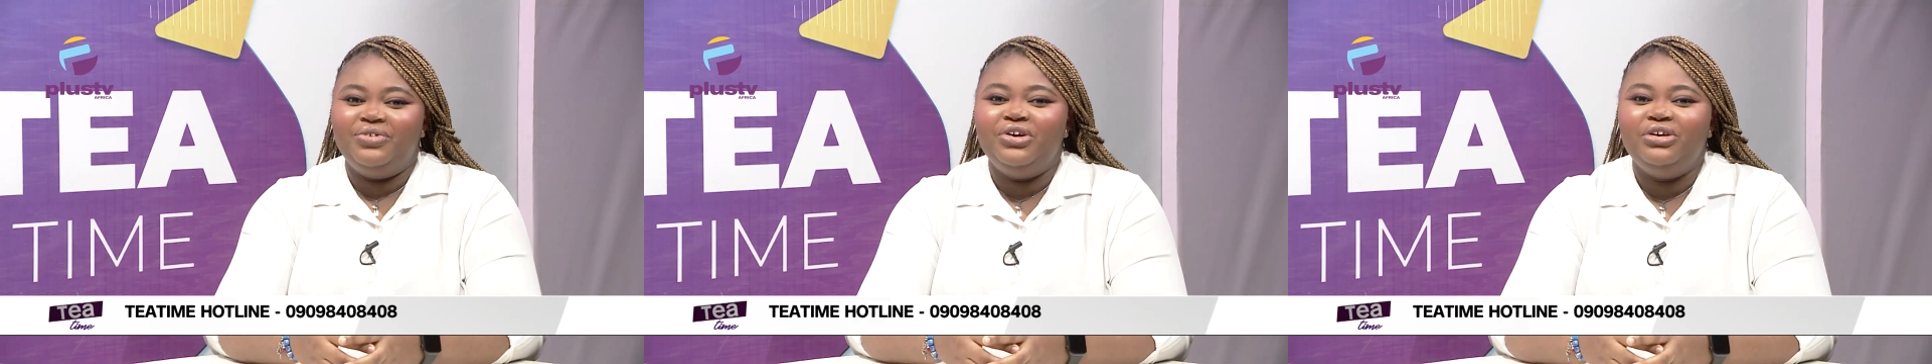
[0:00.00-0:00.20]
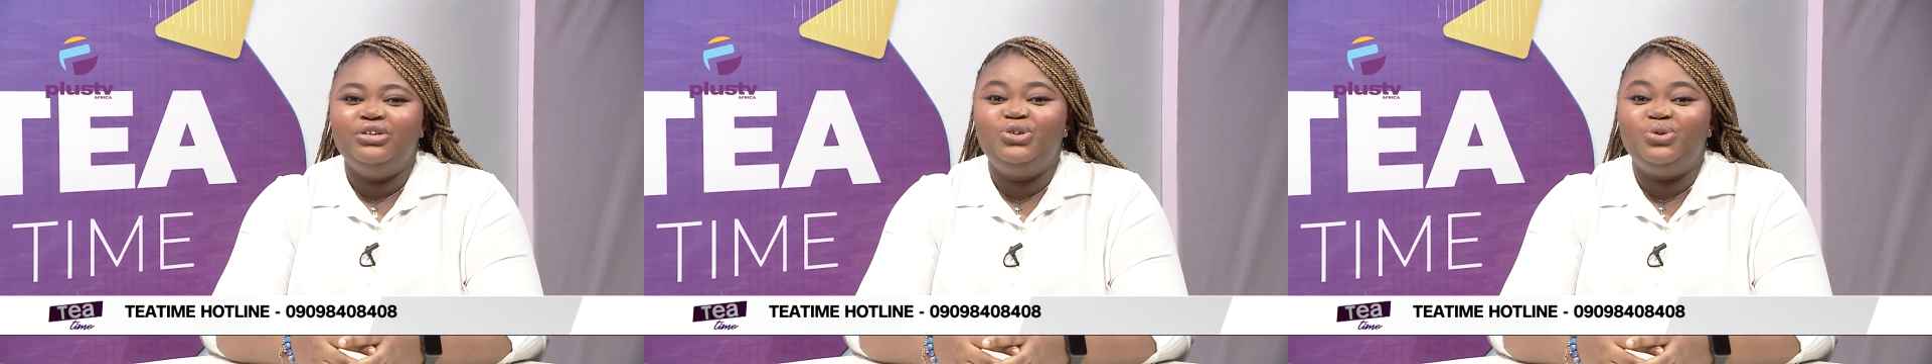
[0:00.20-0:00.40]

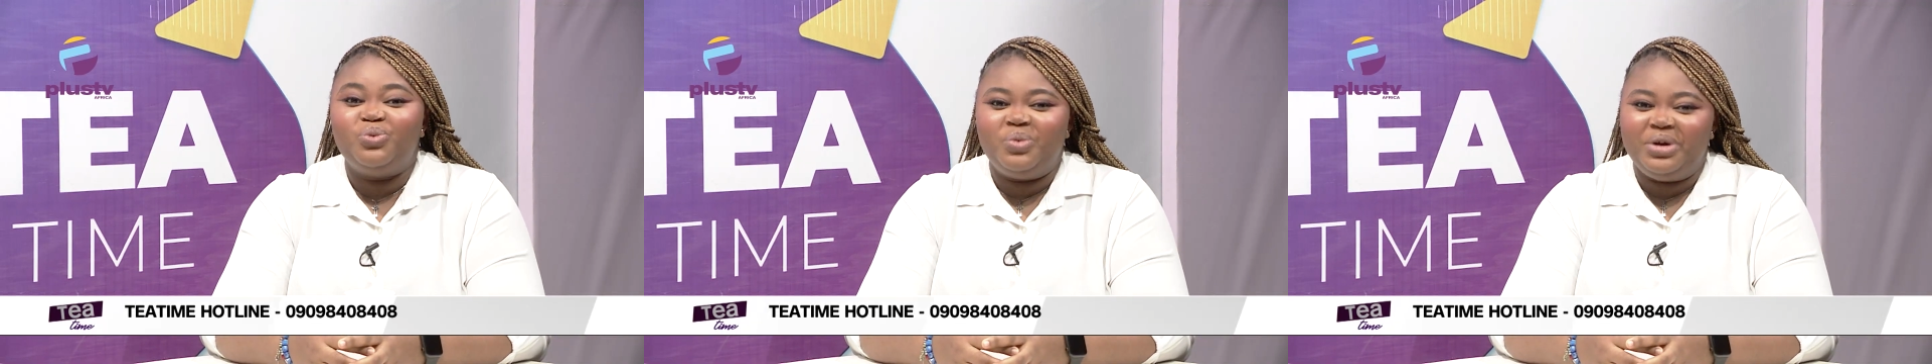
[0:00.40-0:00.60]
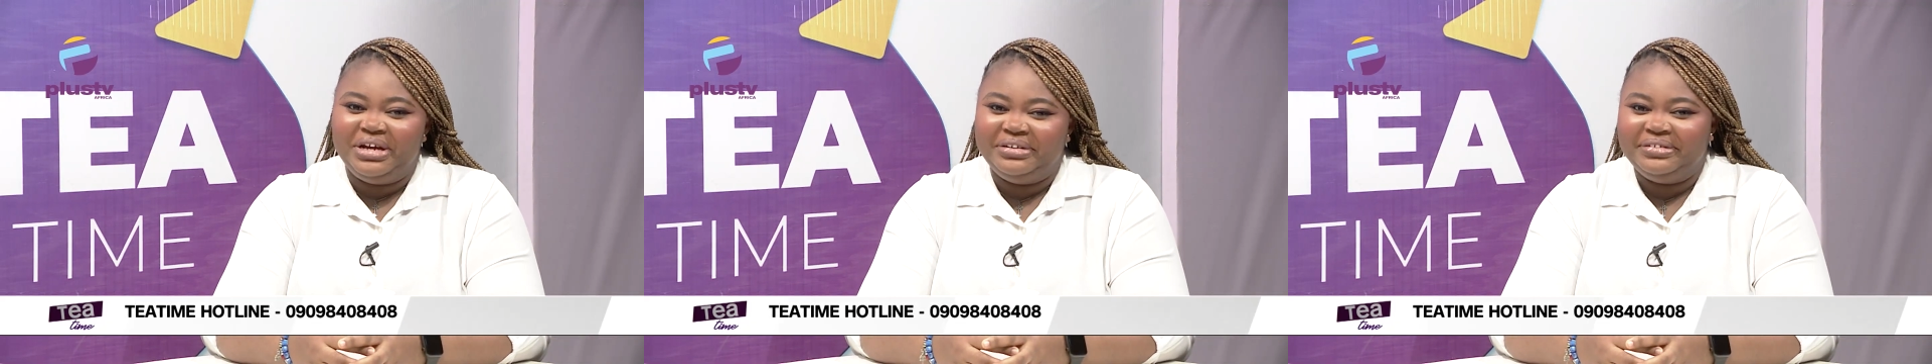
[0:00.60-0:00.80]
for you to
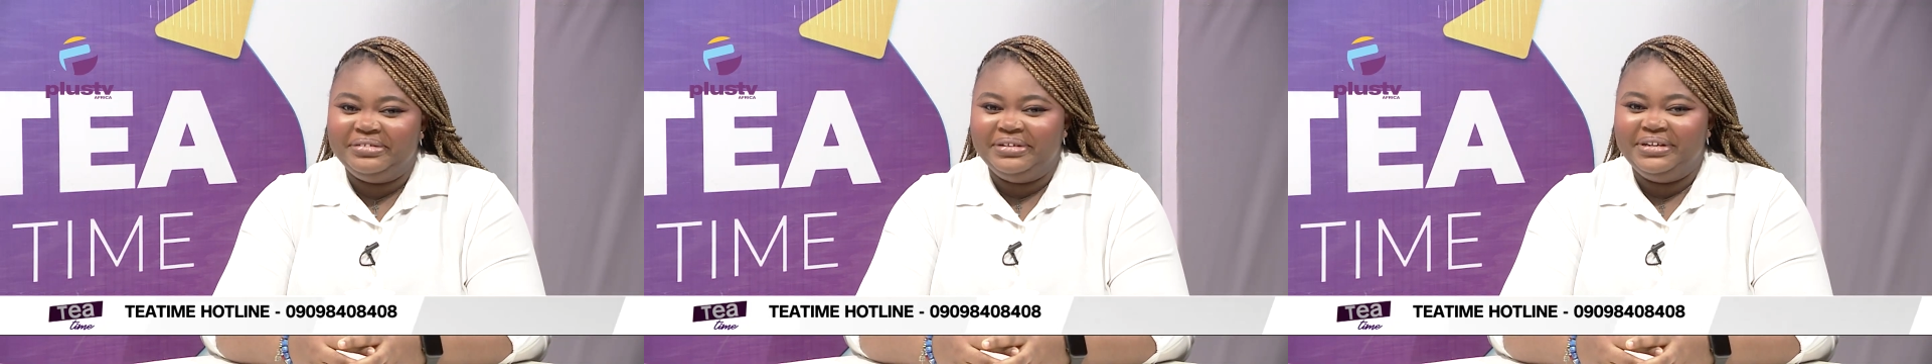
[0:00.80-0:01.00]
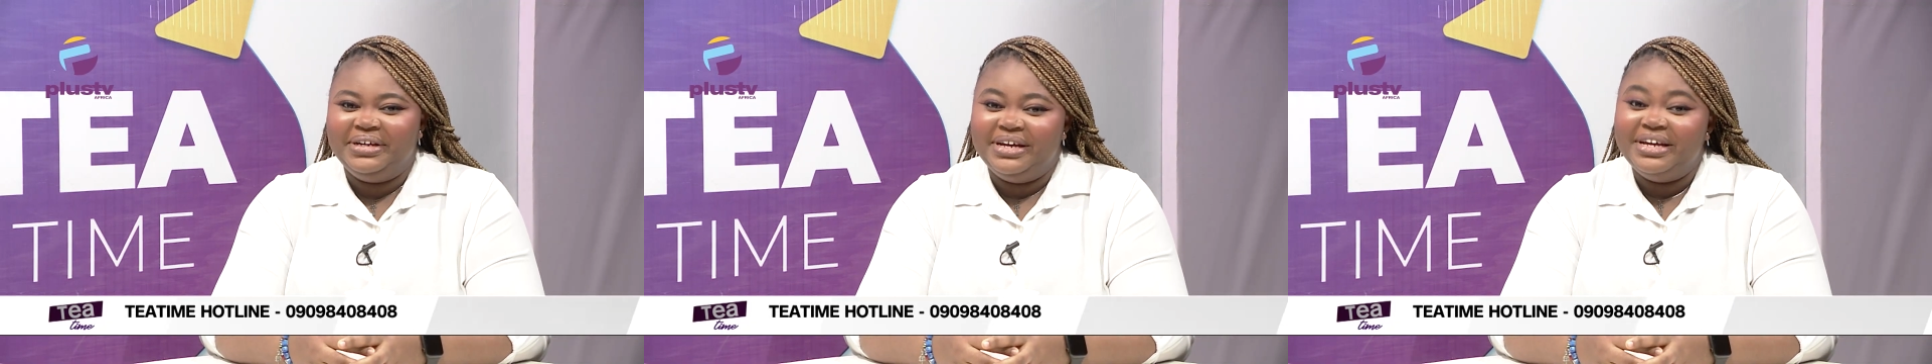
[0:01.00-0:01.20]
win.
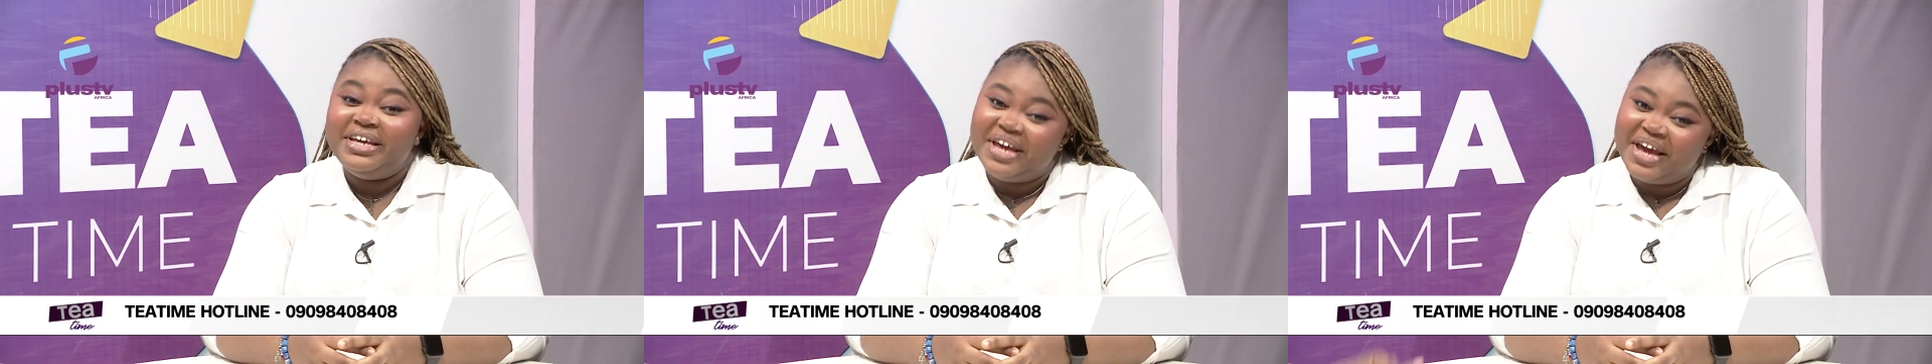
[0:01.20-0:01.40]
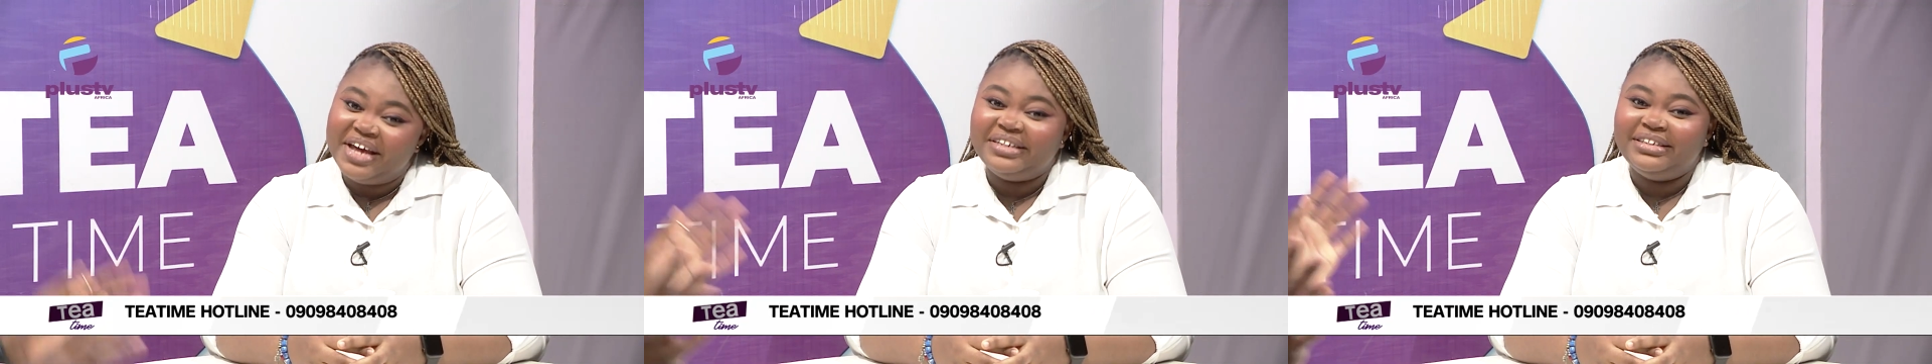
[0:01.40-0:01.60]

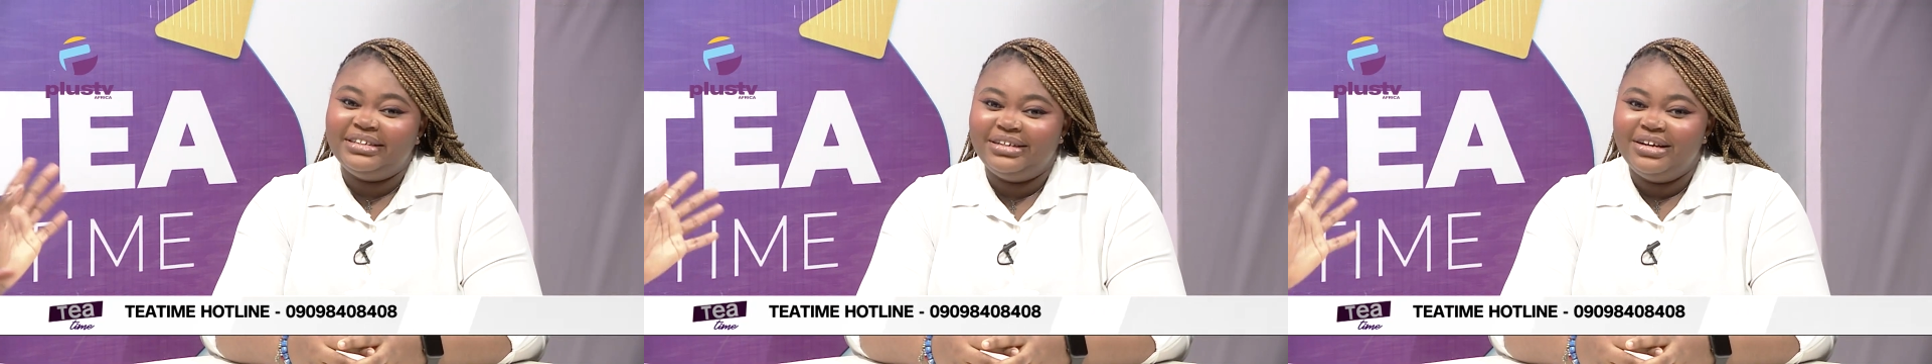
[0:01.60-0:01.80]
We yes. don't know